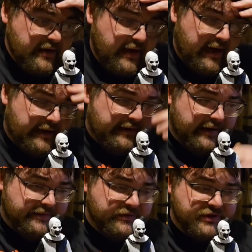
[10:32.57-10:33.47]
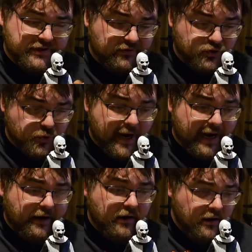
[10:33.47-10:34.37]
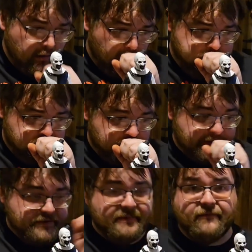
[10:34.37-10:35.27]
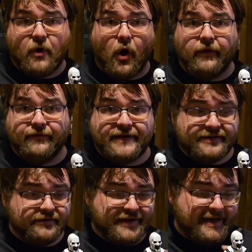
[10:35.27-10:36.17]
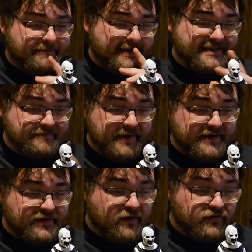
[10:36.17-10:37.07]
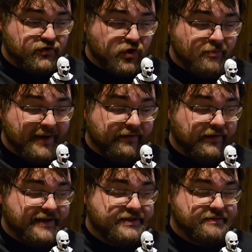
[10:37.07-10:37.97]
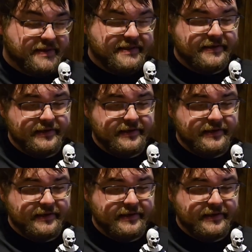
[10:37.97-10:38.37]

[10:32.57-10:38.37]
and it was just a little tray, excuse me, for all of these little tiny pieces because there are so many little instruments.